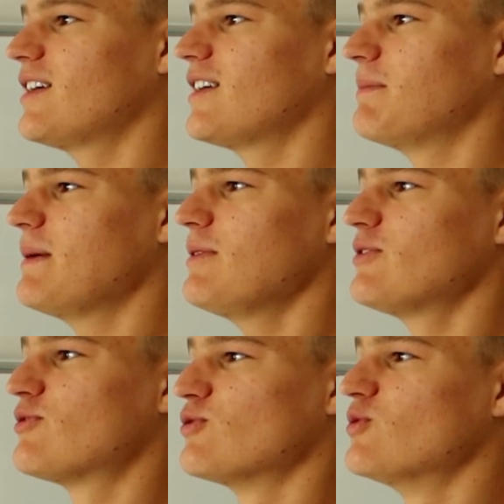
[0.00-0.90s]

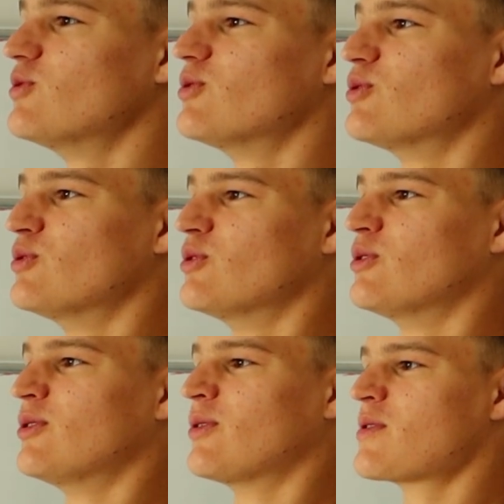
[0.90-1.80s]
maybe
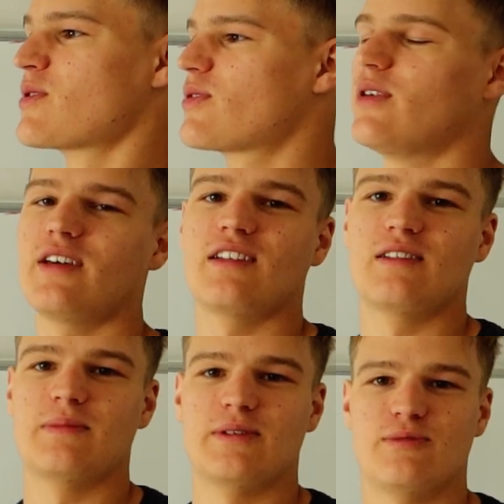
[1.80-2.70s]
to think a
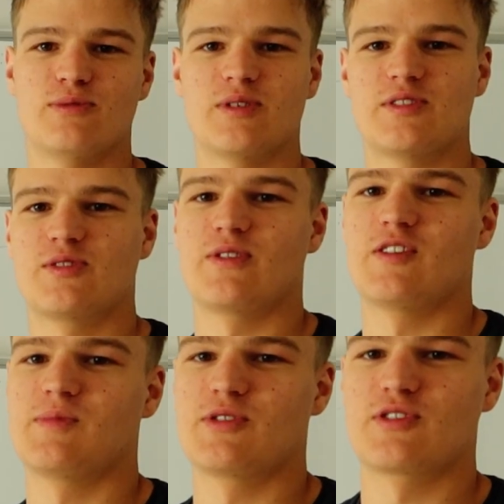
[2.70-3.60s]
little bit, what is a
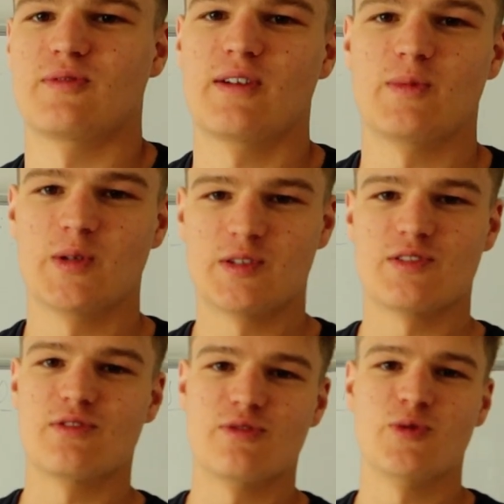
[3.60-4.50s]
transmission, right? What does
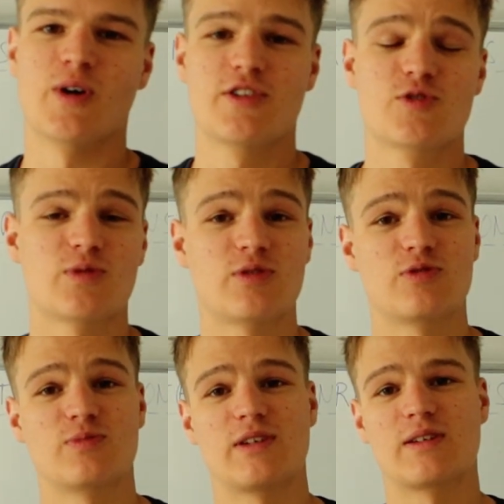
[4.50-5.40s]
it do? I just wanted
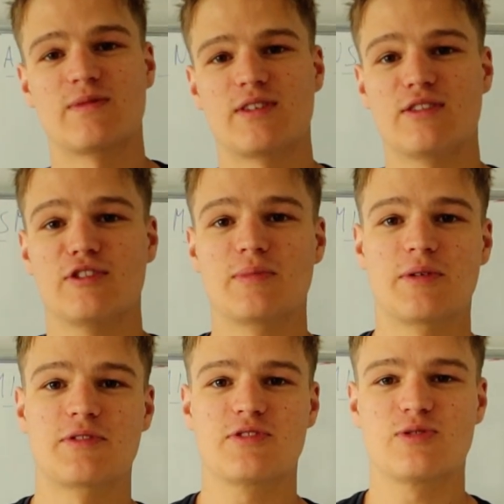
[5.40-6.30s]
to make a video
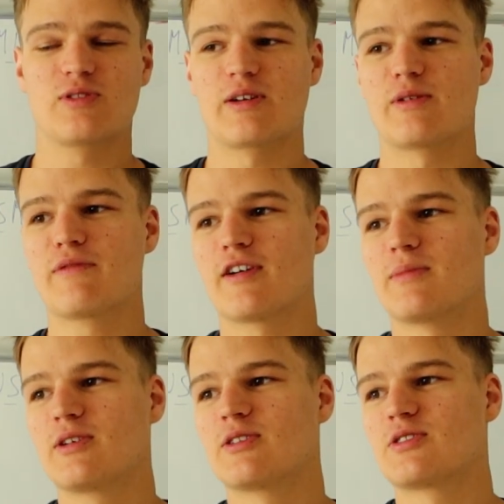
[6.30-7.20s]
about this to clarify,
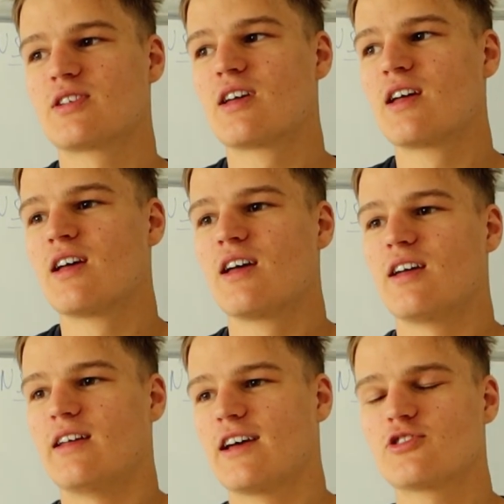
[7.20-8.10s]
because
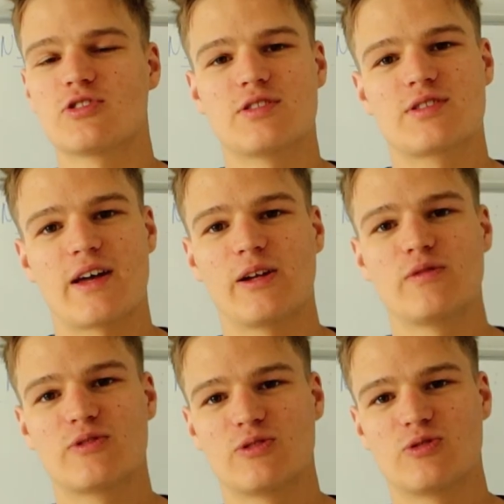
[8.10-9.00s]
it actually is kind
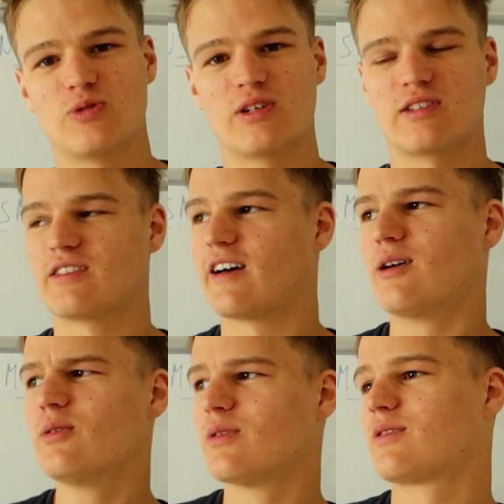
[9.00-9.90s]
of good doing it
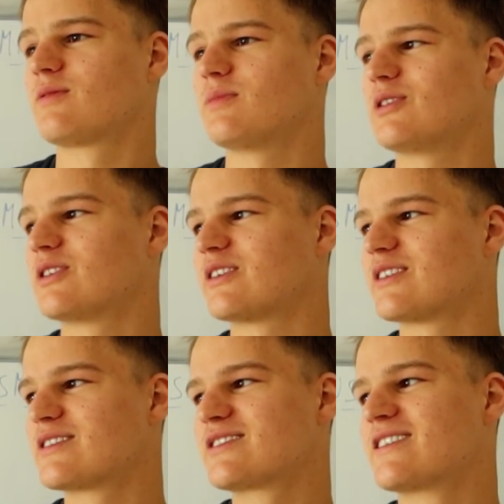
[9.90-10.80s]
now,
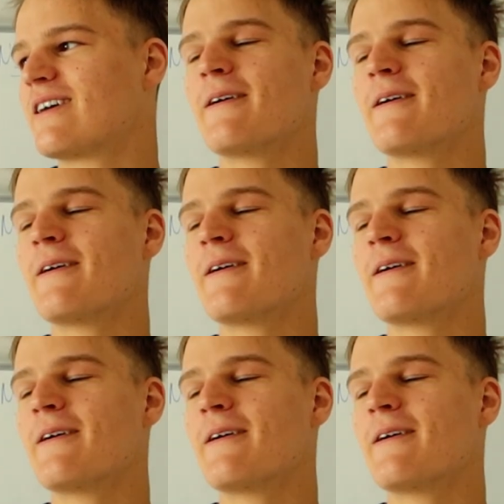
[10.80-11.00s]
because